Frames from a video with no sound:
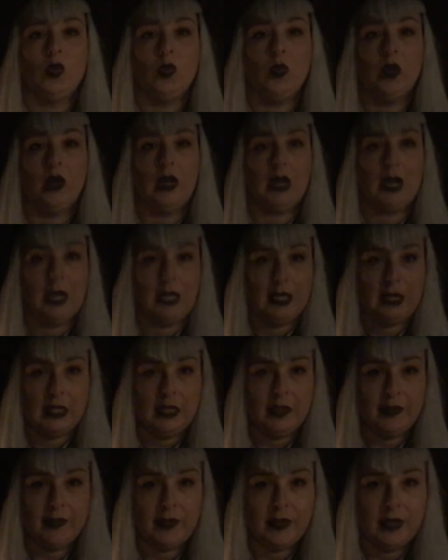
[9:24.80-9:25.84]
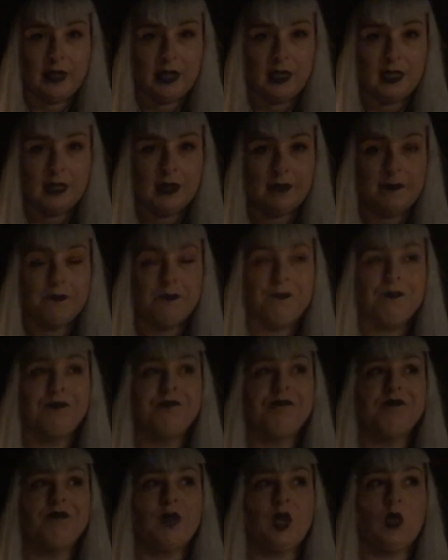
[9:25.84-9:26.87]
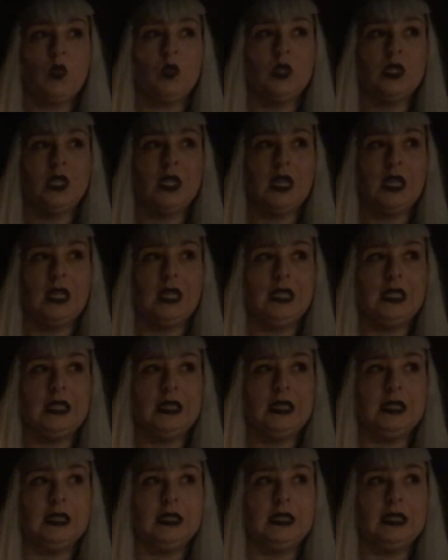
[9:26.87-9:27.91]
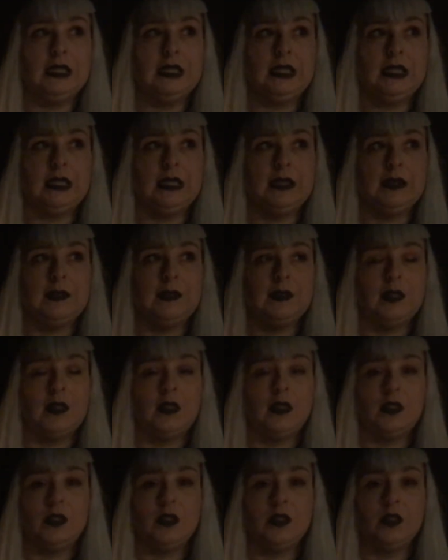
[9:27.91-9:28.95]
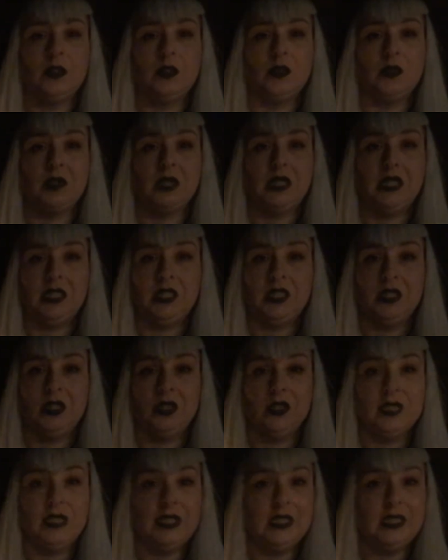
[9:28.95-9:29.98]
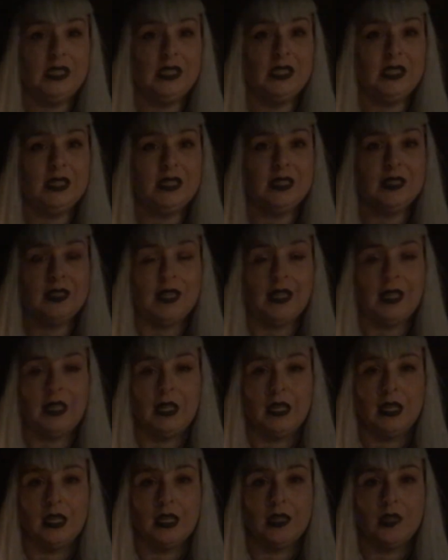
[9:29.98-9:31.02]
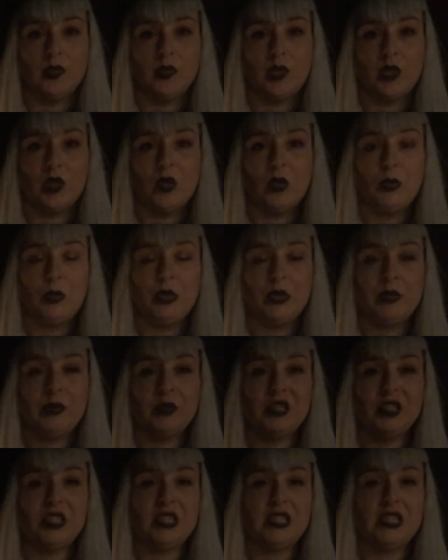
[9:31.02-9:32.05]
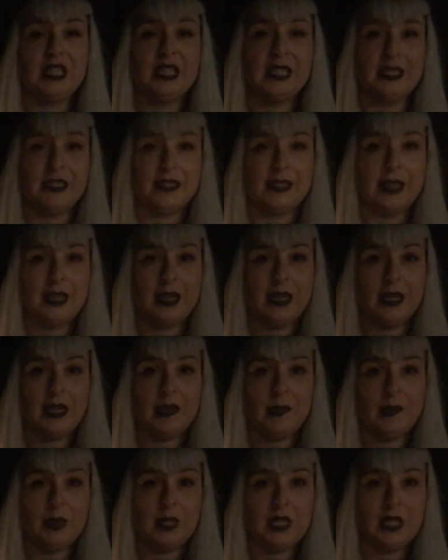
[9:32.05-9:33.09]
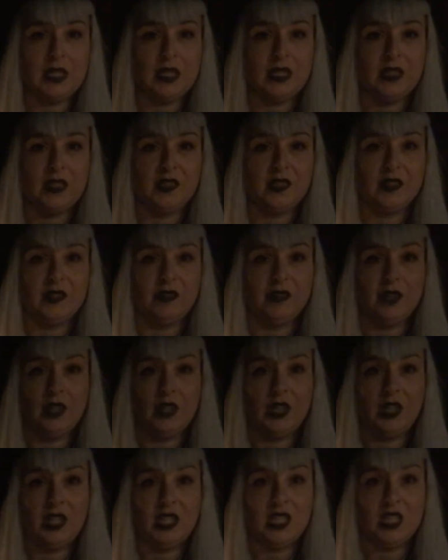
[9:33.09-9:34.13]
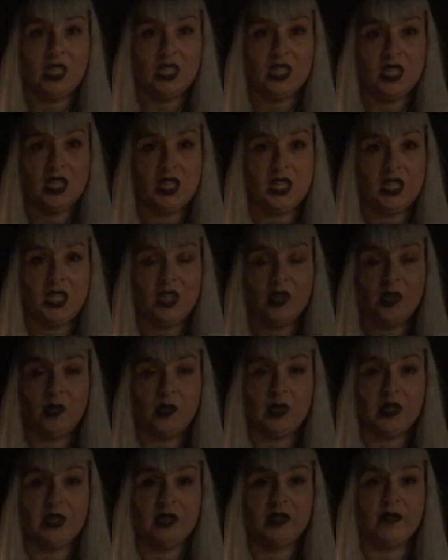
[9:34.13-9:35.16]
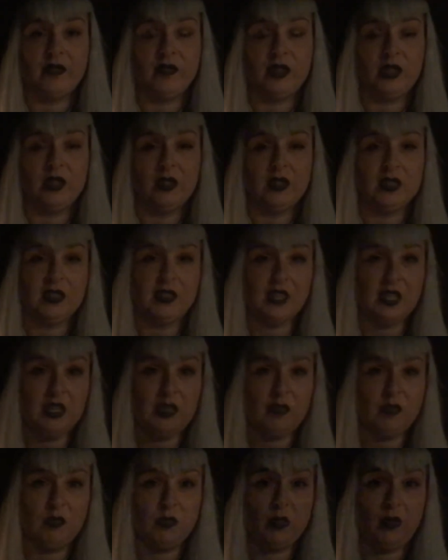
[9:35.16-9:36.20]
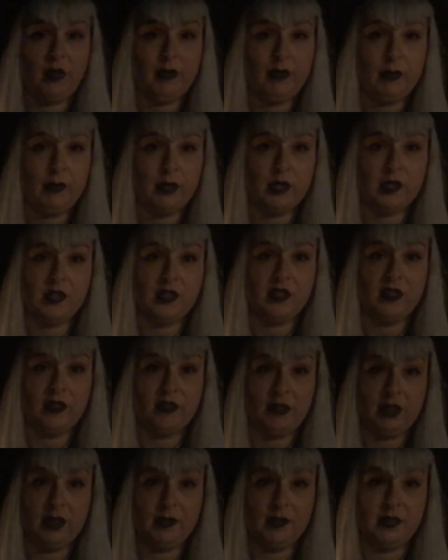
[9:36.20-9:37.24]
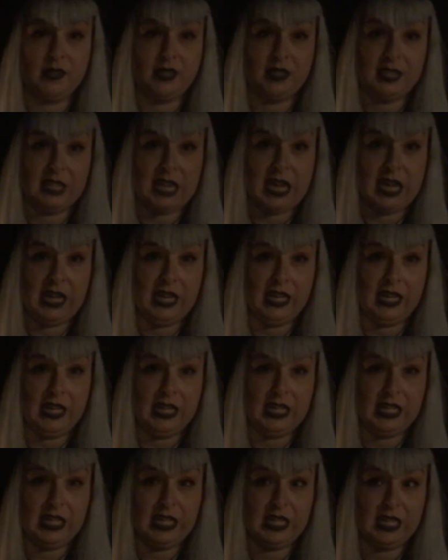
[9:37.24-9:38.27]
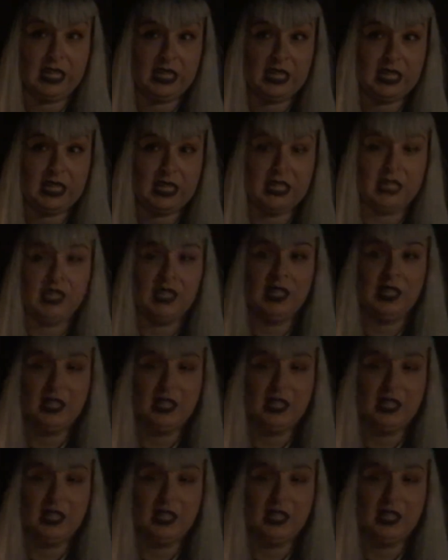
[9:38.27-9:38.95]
where I live at, we're talking it's 120 degrees, and we all pretty much stay inside because of air conditioning. Otherwise, if we go outside, we'll probably burst into flames and die.